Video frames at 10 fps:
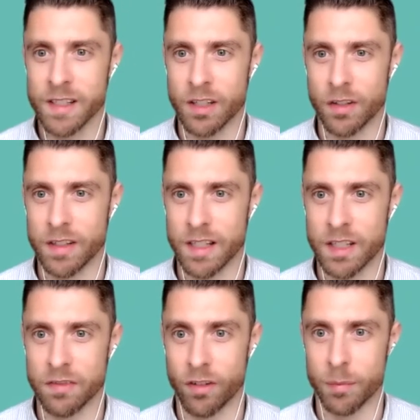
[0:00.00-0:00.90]
It's
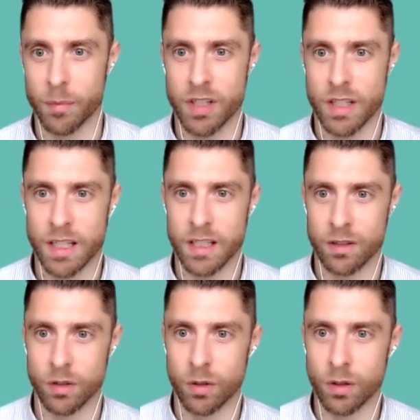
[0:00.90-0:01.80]
very much an either
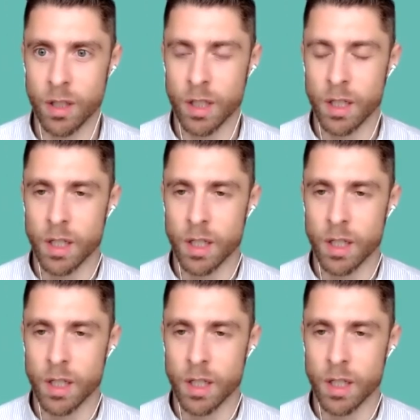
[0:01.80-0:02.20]
or.